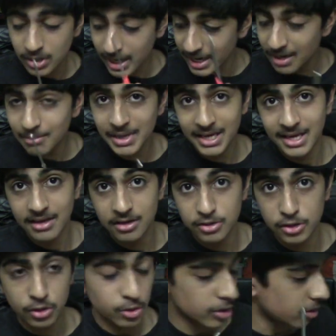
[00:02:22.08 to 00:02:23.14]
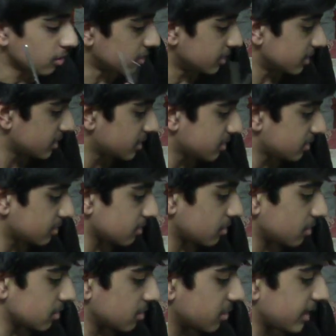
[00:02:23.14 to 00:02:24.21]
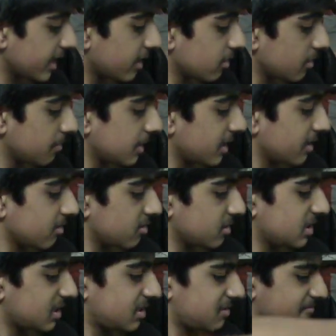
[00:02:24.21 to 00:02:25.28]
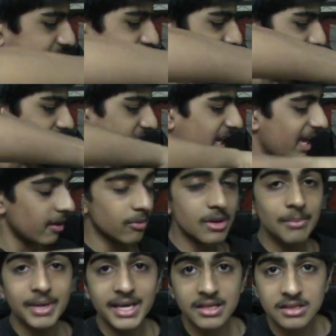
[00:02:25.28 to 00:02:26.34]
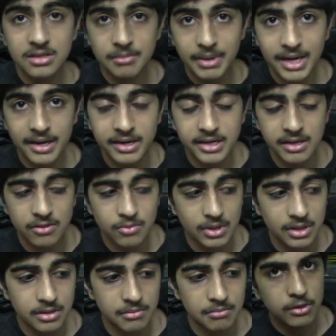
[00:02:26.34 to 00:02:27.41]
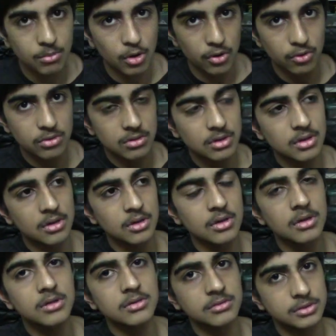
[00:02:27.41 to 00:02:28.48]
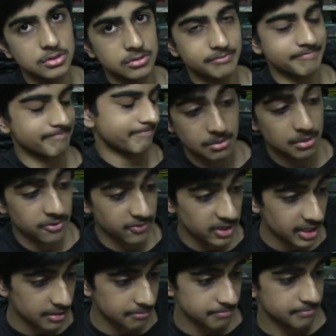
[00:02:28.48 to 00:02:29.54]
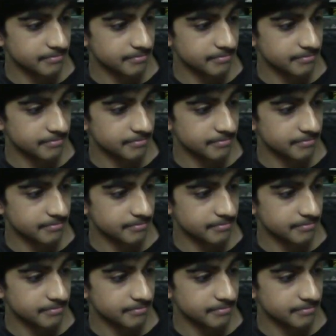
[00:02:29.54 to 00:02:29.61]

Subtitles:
I am making a tutorial on this. Right now I'm making on this. I will make the Ben 10 one tomorrow. So, we got for that.